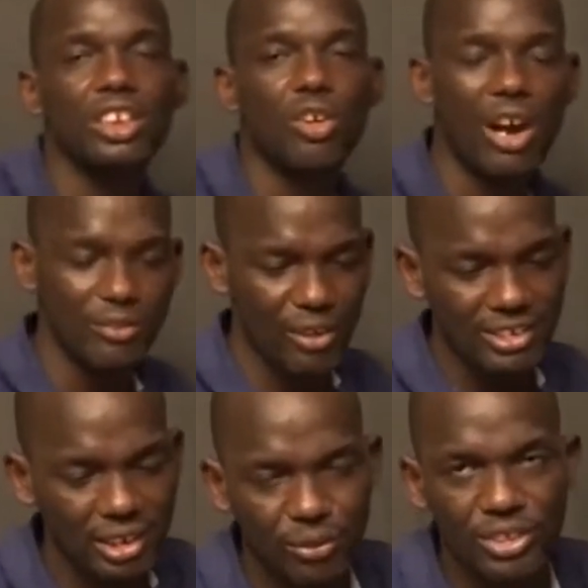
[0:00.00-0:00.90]
or
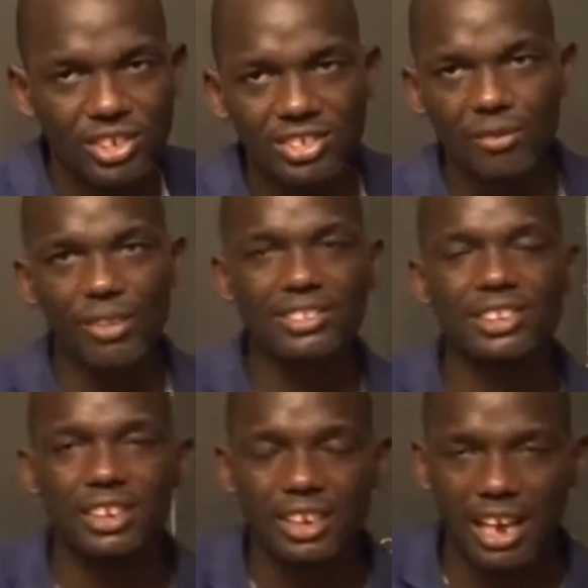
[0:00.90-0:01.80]
advanced physics,
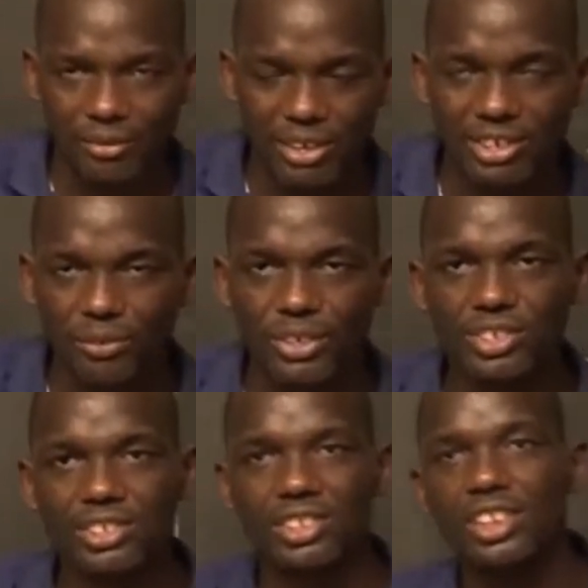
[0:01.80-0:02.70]
advanced
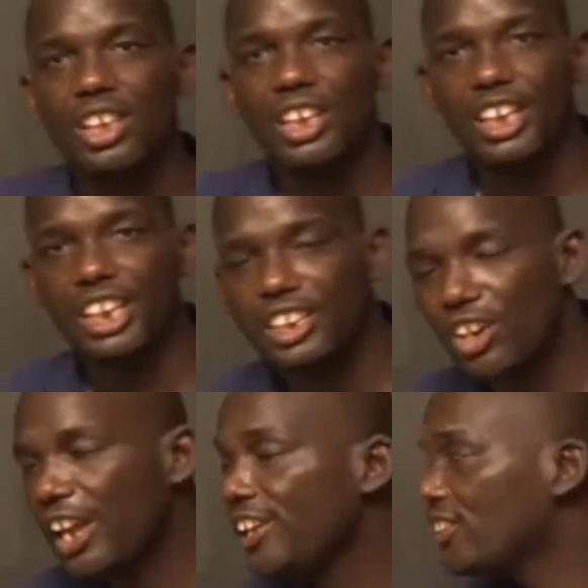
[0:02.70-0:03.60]
physics in any